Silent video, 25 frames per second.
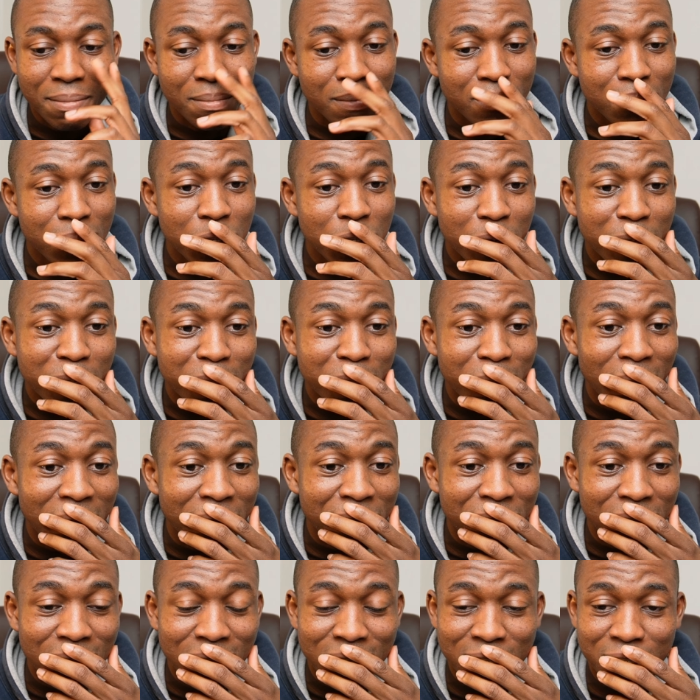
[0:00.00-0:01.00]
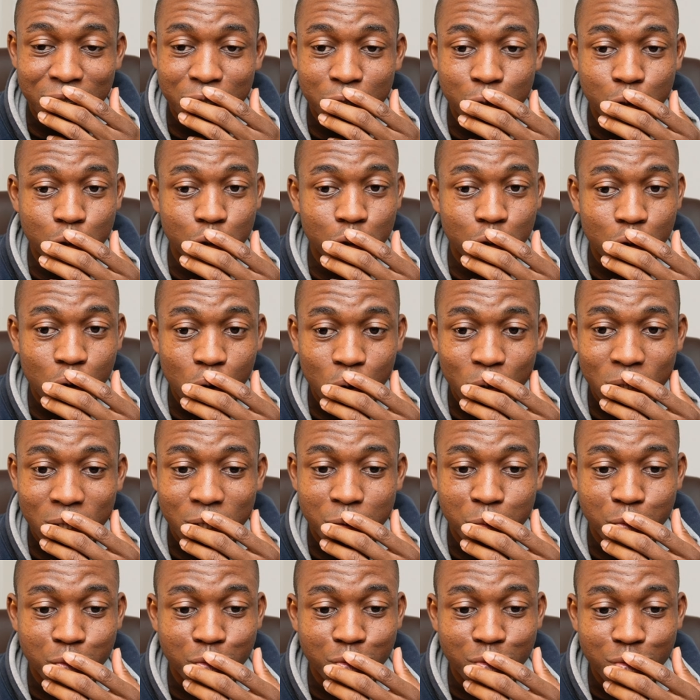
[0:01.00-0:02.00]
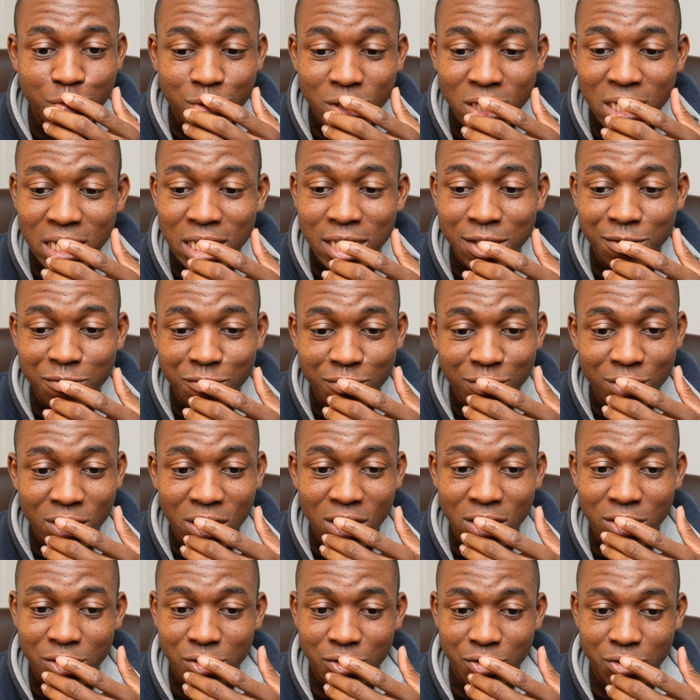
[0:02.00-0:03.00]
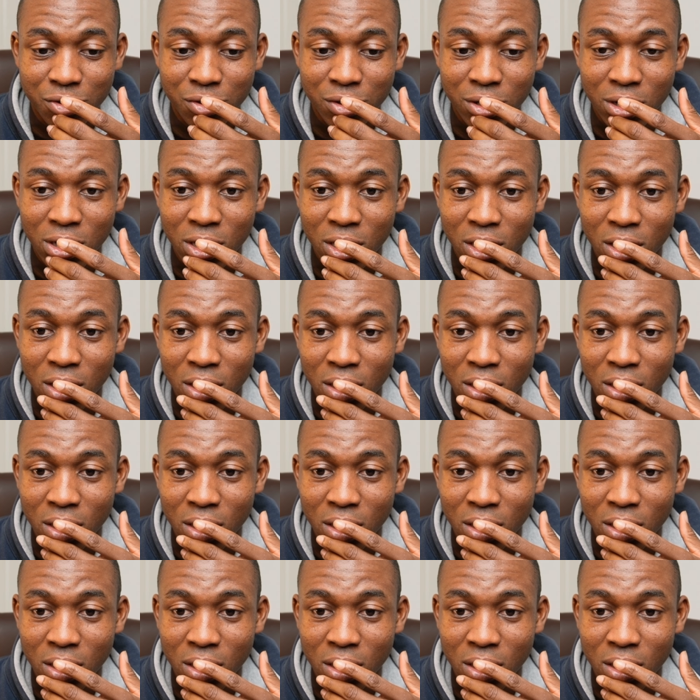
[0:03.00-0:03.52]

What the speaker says: bishop f3 is just really strong here.